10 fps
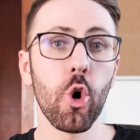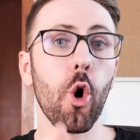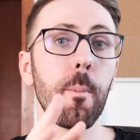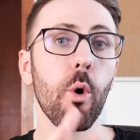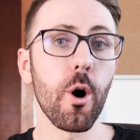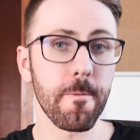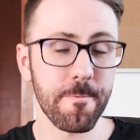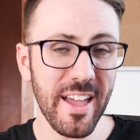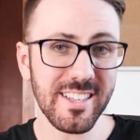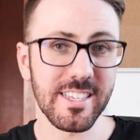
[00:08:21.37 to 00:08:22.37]
or more
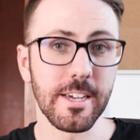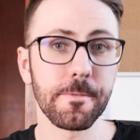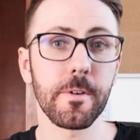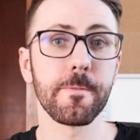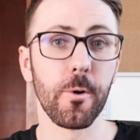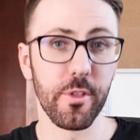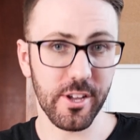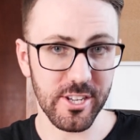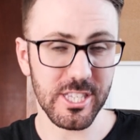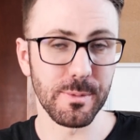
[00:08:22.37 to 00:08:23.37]
effective for the
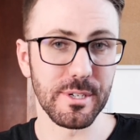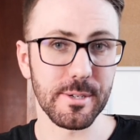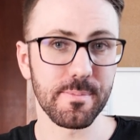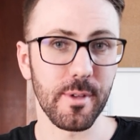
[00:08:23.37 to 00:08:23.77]
customer.